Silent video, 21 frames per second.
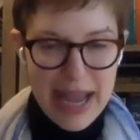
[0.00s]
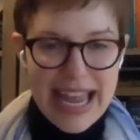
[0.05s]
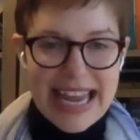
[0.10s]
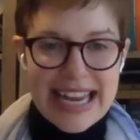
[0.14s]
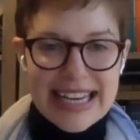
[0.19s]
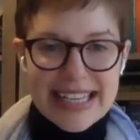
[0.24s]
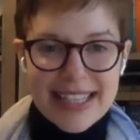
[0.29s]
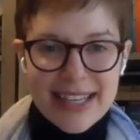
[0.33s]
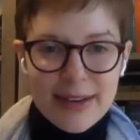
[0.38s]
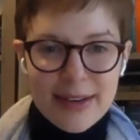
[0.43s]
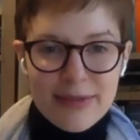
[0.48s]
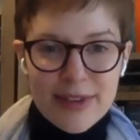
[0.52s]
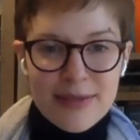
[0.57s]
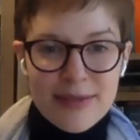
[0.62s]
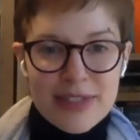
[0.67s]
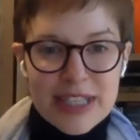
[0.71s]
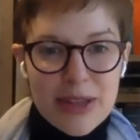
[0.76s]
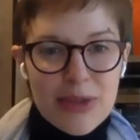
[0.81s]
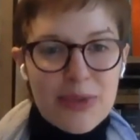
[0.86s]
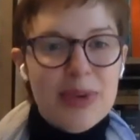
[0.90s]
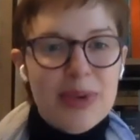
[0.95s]
by
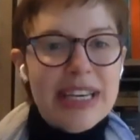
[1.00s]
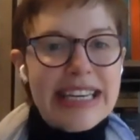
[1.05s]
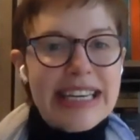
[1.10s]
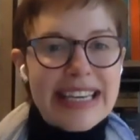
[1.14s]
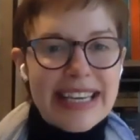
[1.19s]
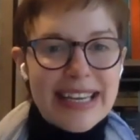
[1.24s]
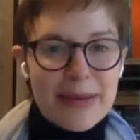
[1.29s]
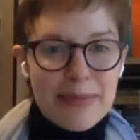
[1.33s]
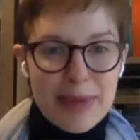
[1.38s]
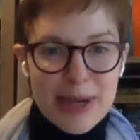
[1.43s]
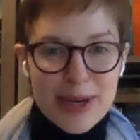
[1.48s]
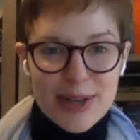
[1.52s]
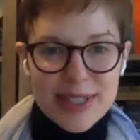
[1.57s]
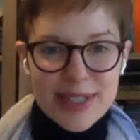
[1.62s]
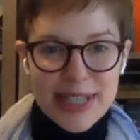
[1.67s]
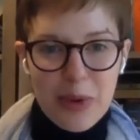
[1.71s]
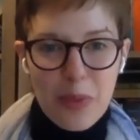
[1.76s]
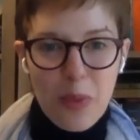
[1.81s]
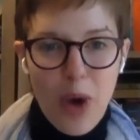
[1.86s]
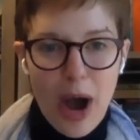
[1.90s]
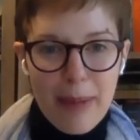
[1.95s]
1853, he
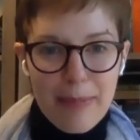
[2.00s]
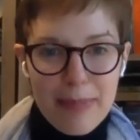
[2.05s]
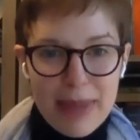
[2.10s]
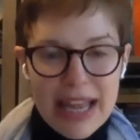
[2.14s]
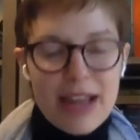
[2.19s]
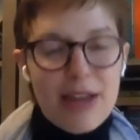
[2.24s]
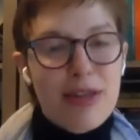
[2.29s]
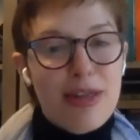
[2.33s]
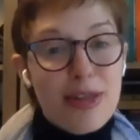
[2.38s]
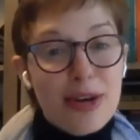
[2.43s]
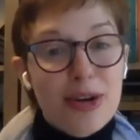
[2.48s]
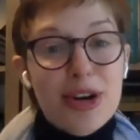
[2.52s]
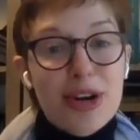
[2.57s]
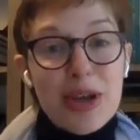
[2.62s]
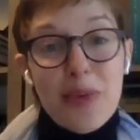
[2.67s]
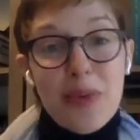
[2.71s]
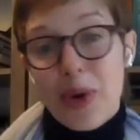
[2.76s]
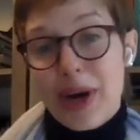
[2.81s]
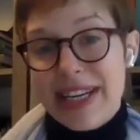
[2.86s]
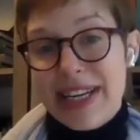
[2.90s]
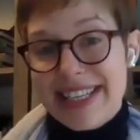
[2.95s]
appears a whopping
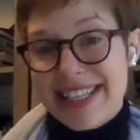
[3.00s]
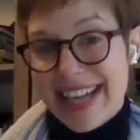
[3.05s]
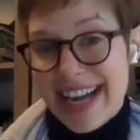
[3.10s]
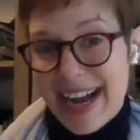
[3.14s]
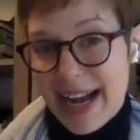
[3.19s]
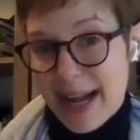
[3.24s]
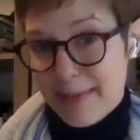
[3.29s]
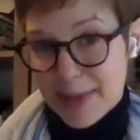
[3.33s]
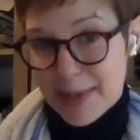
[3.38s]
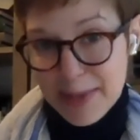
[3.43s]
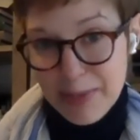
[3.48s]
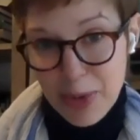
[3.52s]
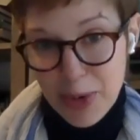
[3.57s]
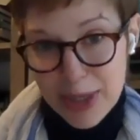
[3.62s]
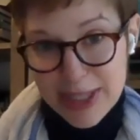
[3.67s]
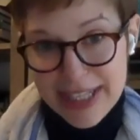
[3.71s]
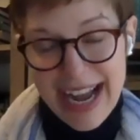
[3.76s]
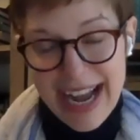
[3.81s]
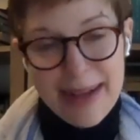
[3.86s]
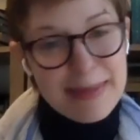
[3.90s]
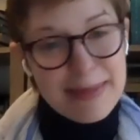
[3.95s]
31 times,
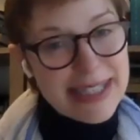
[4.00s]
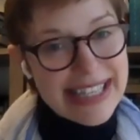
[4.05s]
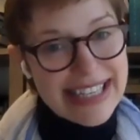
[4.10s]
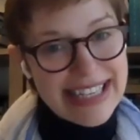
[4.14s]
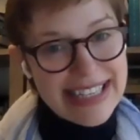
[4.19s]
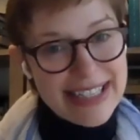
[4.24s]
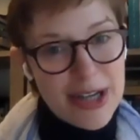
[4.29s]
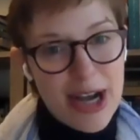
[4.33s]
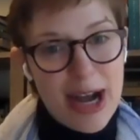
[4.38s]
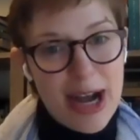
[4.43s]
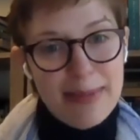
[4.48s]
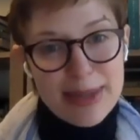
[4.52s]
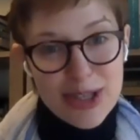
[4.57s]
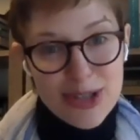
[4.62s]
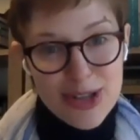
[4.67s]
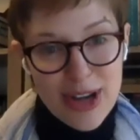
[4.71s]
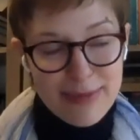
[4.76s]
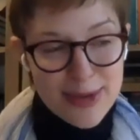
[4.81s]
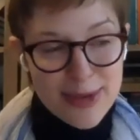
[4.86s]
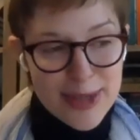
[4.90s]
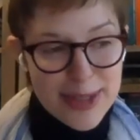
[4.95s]
more times than Thomas
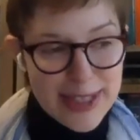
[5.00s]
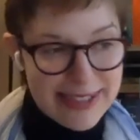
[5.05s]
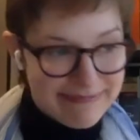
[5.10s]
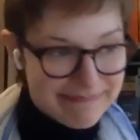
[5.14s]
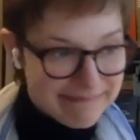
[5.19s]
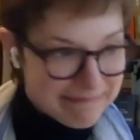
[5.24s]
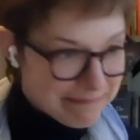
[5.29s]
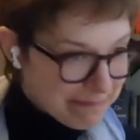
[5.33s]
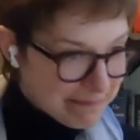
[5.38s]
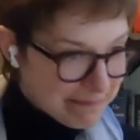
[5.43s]
Jefferson.